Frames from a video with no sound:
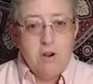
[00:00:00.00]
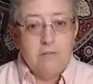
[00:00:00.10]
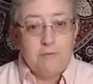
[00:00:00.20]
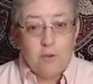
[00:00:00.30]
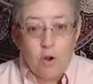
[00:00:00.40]

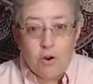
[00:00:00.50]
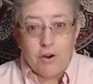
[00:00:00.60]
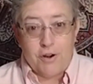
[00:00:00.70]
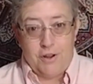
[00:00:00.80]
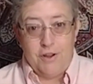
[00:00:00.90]

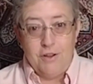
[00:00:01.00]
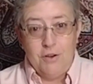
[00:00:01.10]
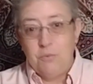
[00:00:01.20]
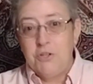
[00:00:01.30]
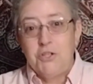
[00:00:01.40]
Florida
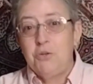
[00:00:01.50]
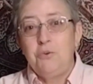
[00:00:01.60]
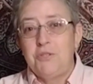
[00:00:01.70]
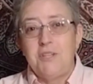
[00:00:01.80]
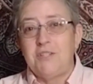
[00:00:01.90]
would choose its